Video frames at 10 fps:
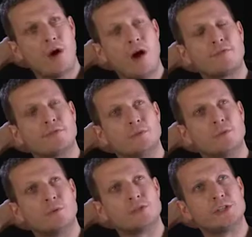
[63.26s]
Often
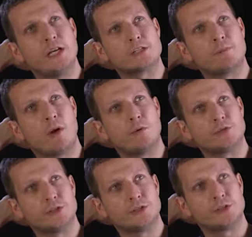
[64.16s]
you will see
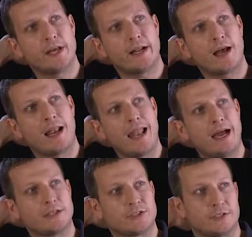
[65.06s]
explosions that are
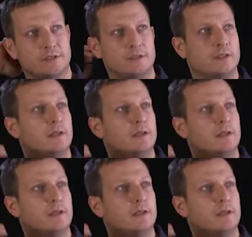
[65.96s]
larger